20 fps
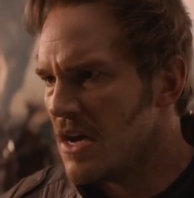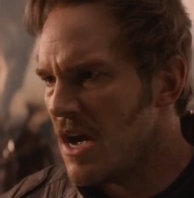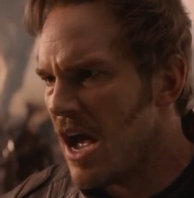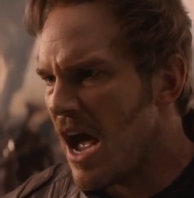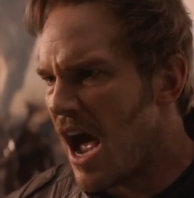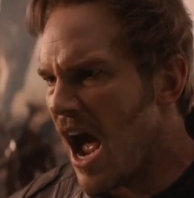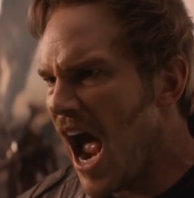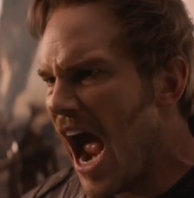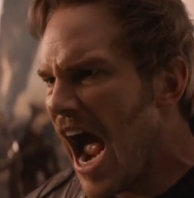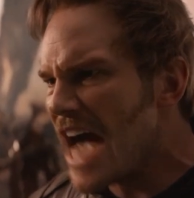
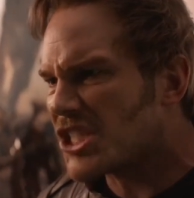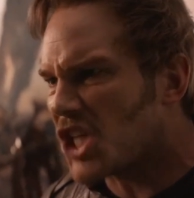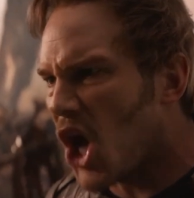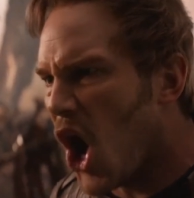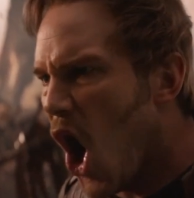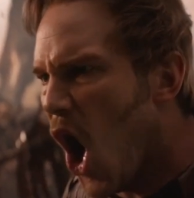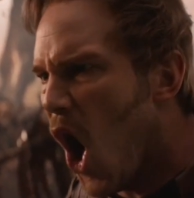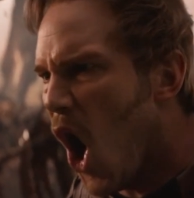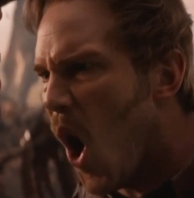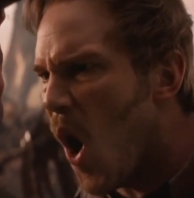Stone,
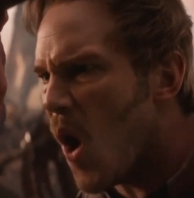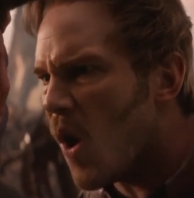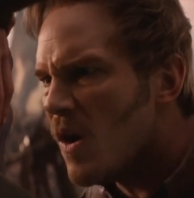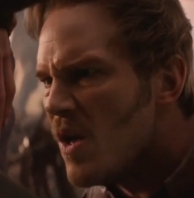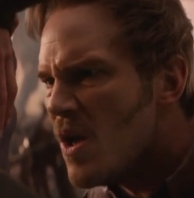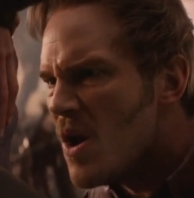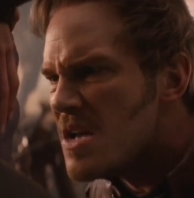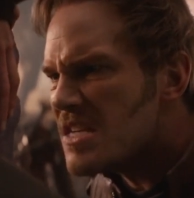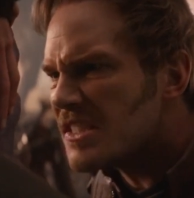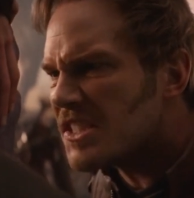
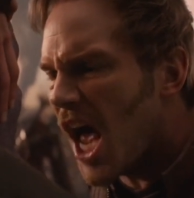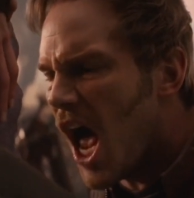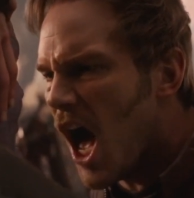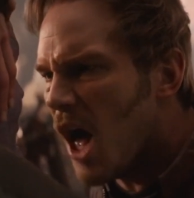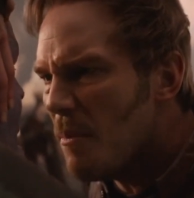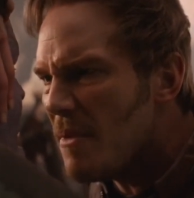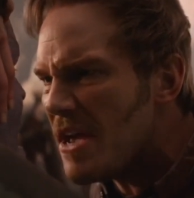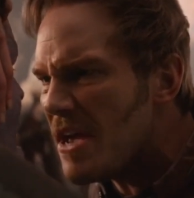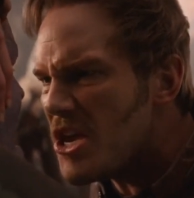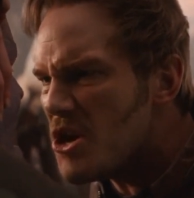Thanos
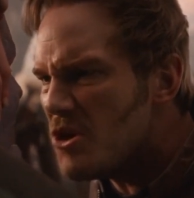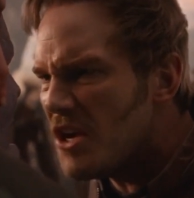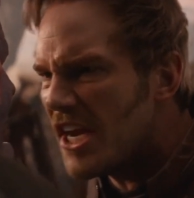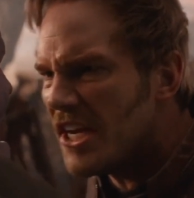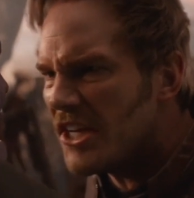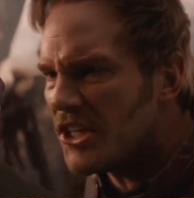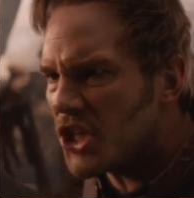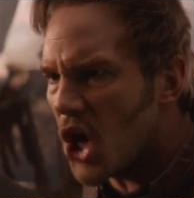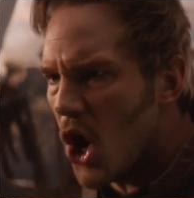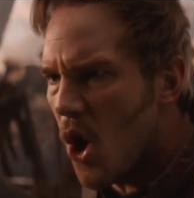does what
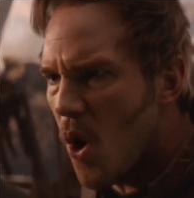no